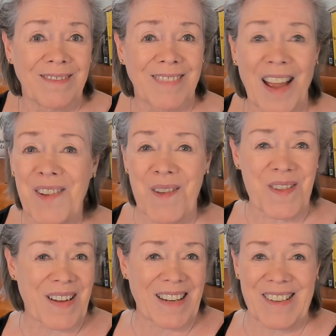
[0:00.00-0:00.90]
I know
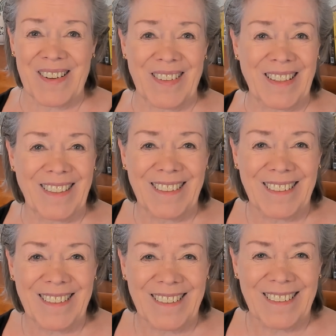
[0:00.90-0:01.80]
you can do it.
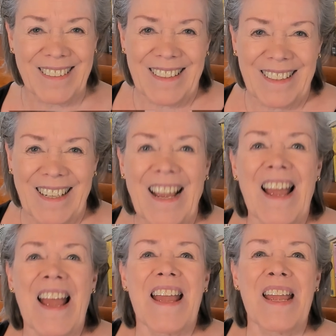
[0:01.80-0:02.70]

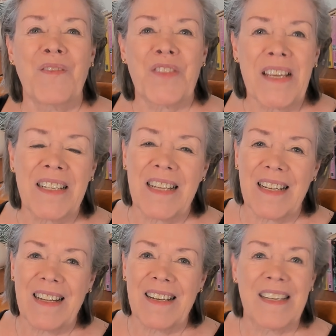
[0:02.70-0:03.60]
If this
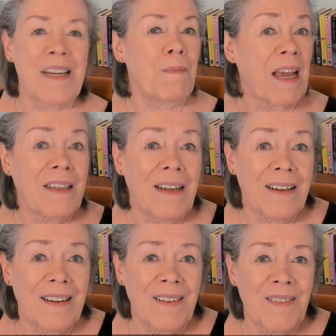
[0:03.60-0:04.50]
tip had
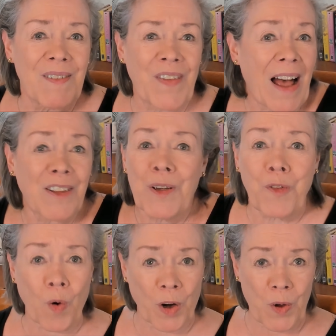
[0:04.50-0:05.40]
value
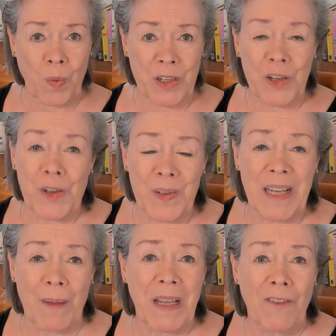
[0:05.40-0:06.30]
for you, would you do
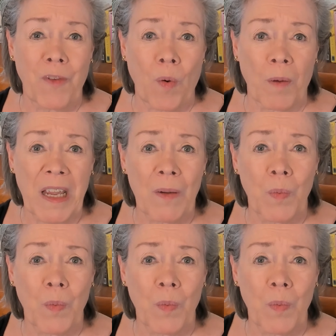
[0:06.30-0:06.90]
something for me?